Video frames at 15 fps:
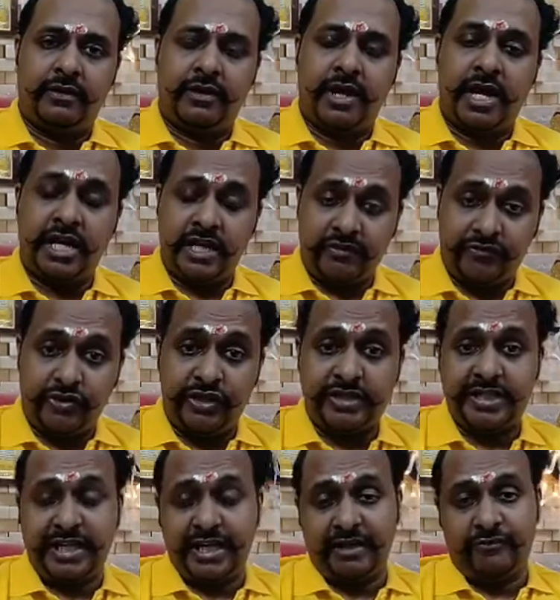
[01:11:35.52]
And if you are
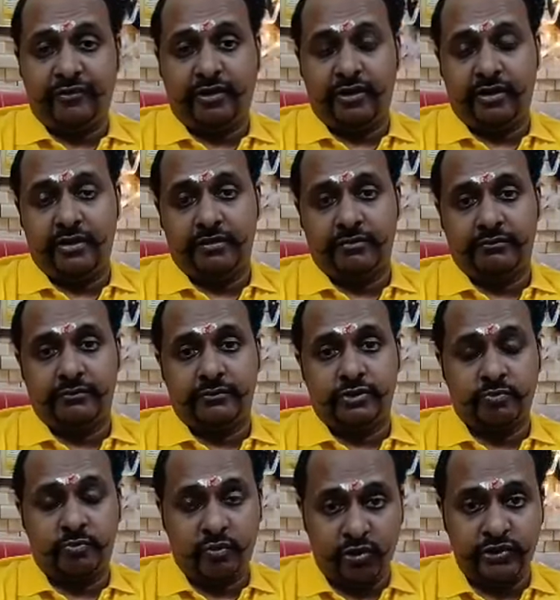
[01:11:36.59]
saying for
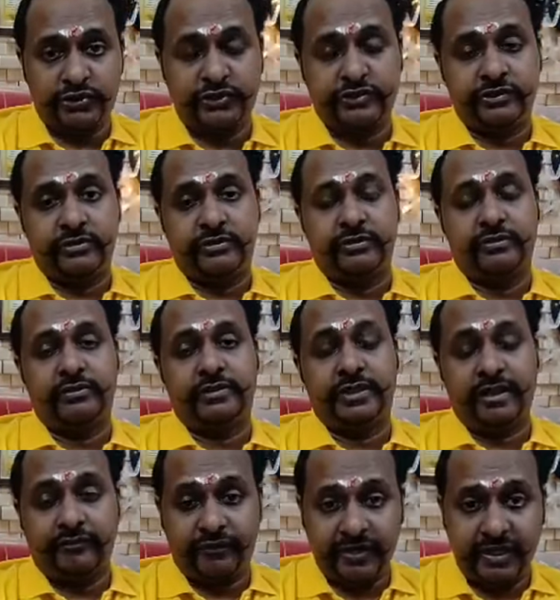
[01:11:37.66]
sports,
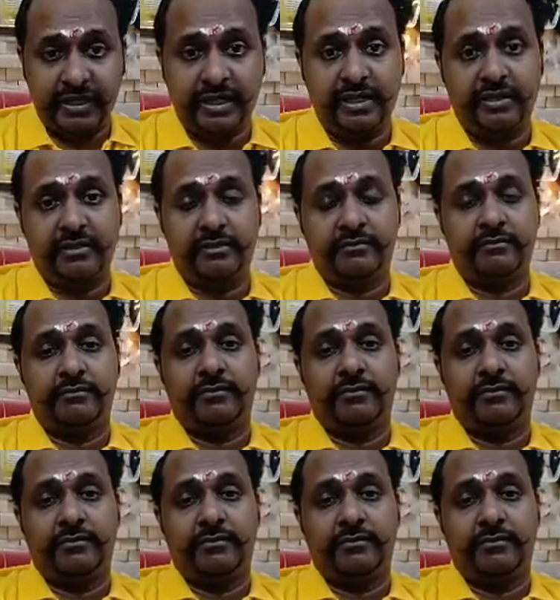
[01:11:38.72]
definitely